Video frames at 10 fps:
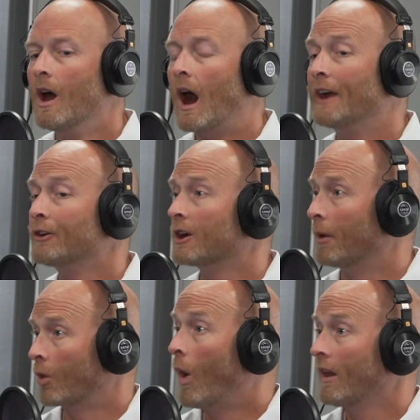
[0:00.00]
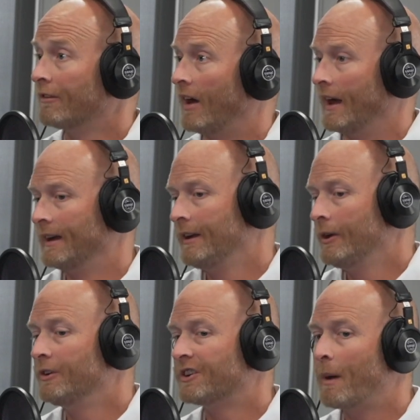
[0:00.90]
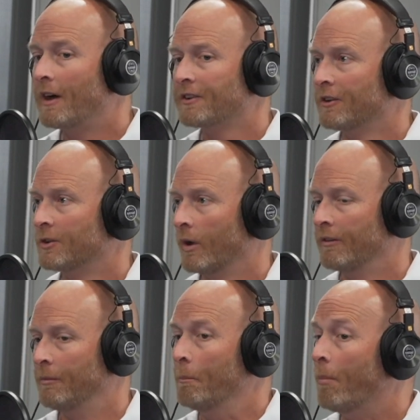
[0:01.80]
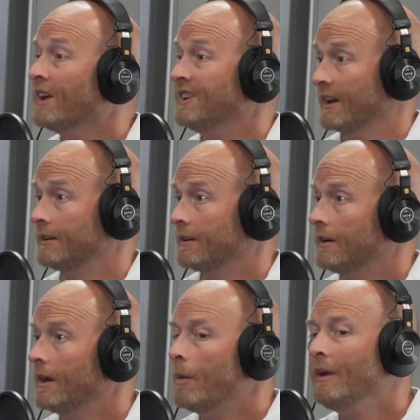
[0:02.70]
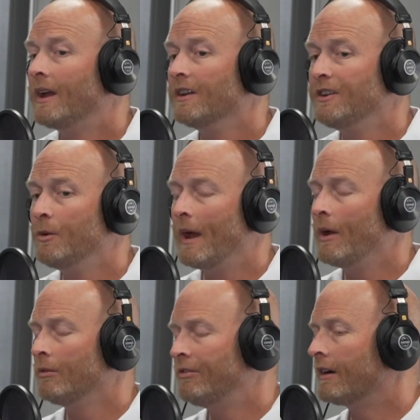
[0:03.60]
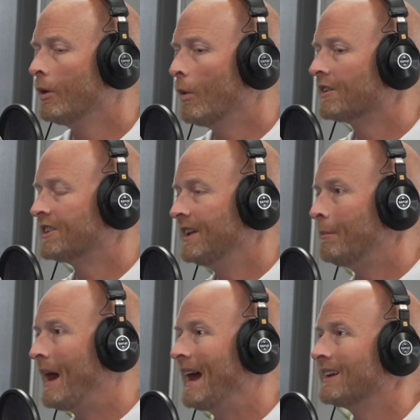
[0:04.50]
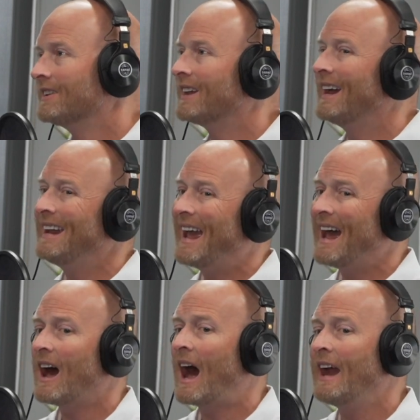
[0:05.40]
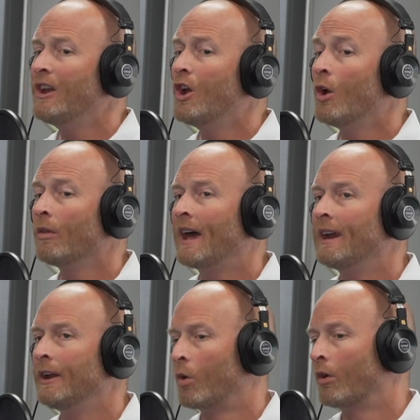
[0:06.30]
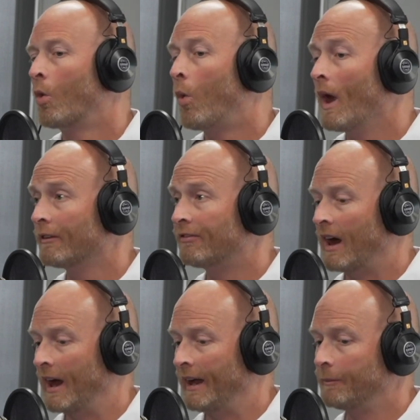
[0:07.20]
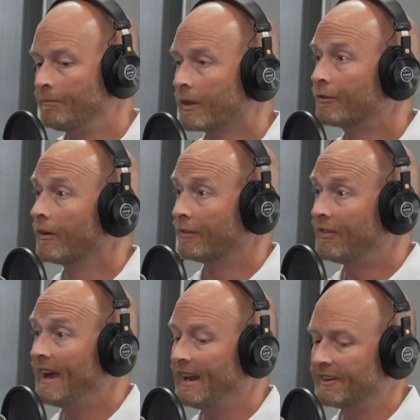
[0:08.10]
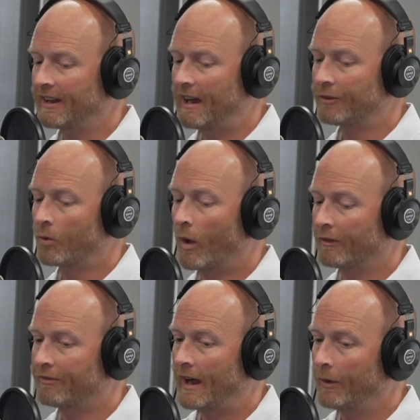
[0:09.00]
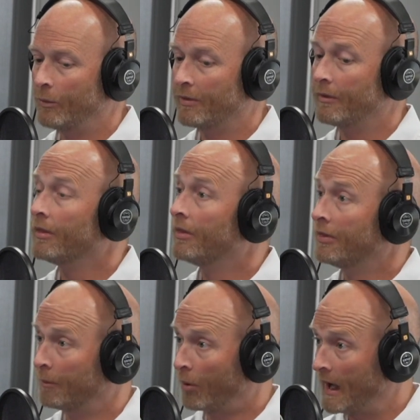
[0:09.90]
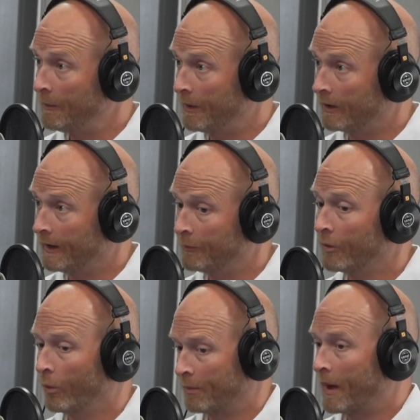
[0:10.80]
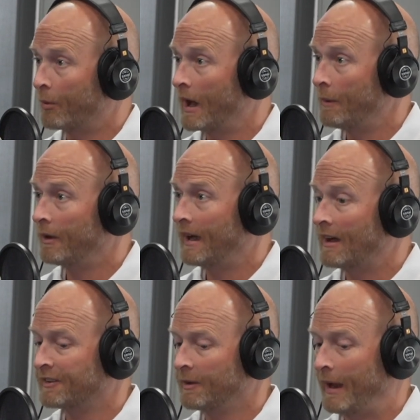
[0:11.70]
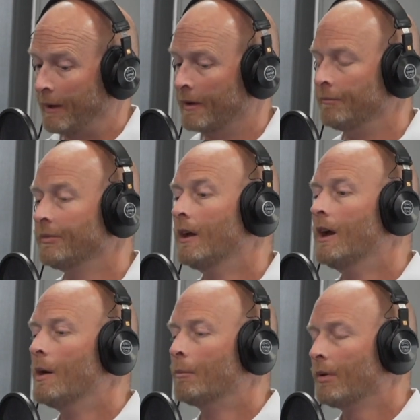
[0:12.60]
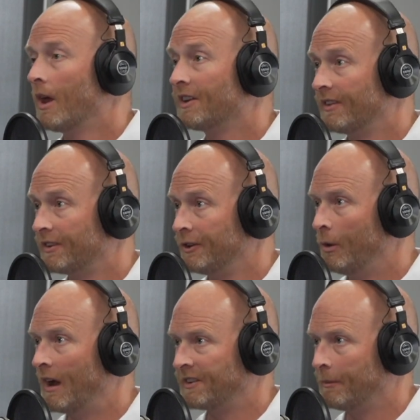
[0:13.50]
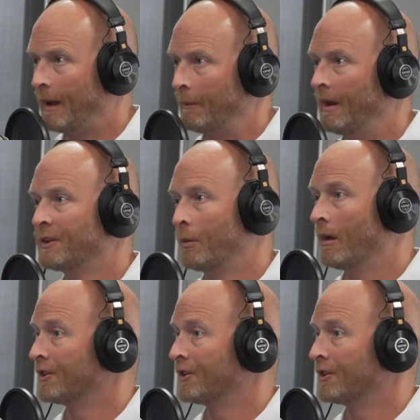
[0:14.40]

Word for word: I talked about qualifying. Now, you and your spouse also want to budget because you may very well sit back and say, Yeah, I know that in order to qualify for the financing, I have to qualify with the primary, with my primary housing payment plus this new housing payment, as well